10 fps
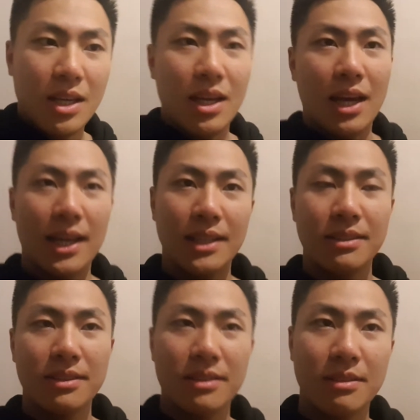
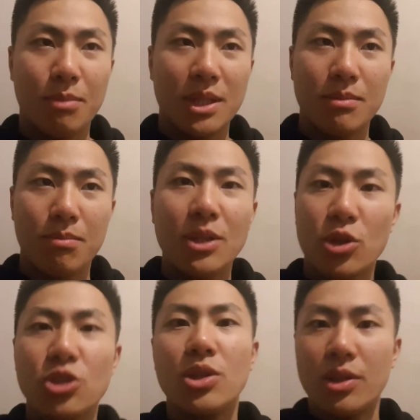And but you're
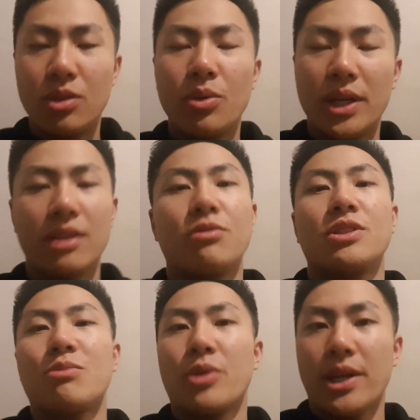still doing it for
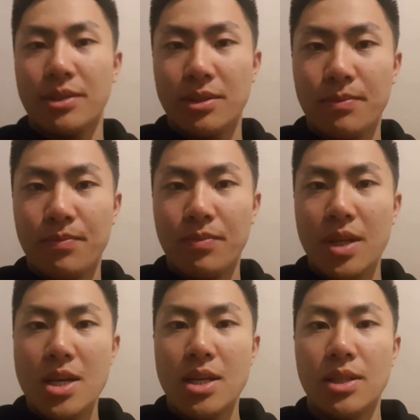someone else.
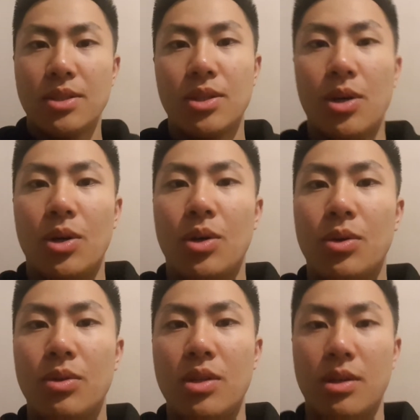
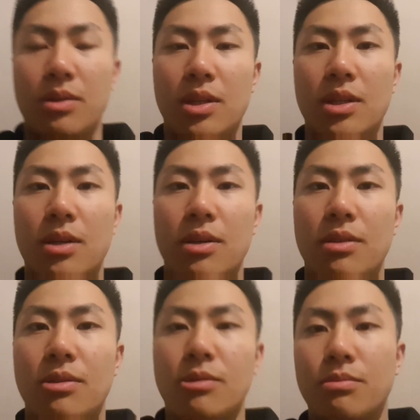So
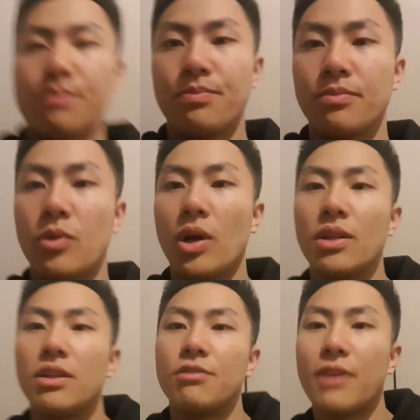the
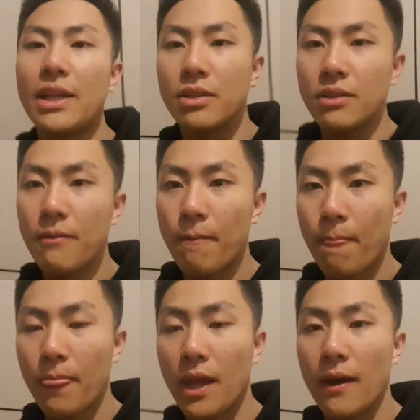final
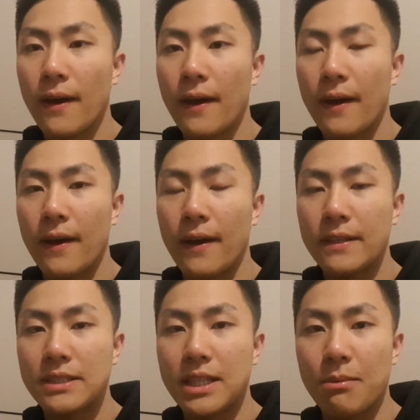
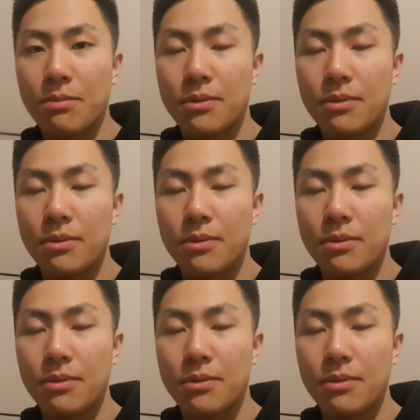step